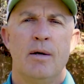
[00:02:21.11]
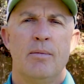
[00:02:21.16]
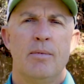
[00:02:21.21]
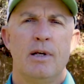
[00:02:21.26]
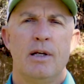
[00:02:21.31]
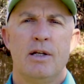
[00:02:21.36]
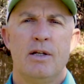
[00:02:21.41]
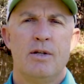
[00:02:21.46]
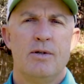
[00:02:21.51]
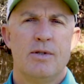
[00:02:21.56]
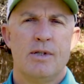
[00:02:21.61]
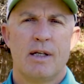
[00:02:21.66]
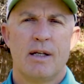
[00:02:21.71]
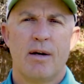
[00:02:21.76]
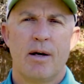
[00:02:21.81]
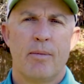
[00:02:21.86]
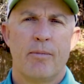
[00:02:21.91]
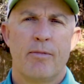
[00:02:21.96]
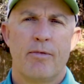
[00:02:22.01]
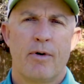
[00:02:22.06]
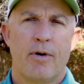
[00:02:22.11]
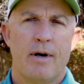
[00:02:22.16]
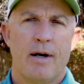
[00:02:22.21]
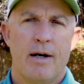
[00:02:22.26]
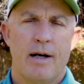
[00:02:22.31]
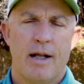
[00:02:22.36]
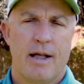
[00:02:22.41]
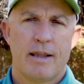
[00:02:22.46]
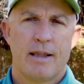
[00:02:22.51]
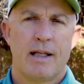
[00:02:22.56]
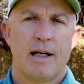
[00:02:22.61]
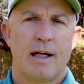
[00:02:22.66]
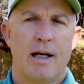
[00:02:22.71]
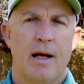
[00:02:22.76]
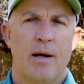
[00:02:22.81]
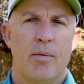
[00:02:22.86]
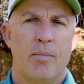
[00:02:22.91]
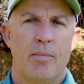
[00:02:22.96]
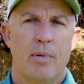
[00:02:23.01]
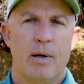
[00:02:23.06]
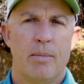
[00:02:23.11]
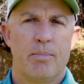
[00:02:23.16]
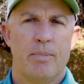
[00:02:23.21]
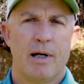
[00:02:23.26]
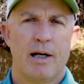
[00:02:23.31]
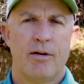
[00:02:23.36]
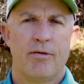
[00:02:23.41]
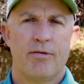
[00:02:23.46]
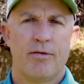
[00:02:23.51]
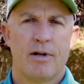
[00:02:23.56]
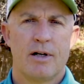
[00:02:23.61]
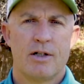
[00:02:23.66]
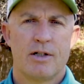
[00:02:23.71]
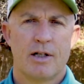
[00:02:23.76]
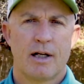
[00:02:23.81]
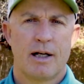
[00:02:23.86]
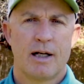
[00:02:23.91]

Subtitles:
Been using them for nothing but big fish.